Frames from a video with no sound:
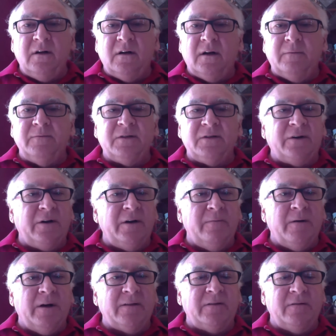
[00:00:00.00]
I'm sorry
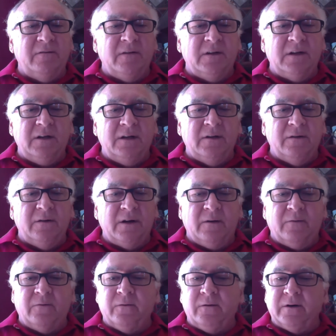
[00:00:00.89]
about the video
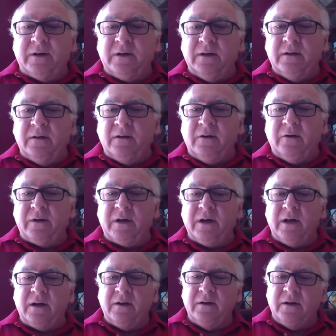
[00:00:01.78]
not working.
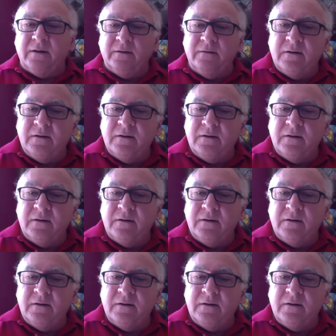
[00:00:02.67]
Okay, good.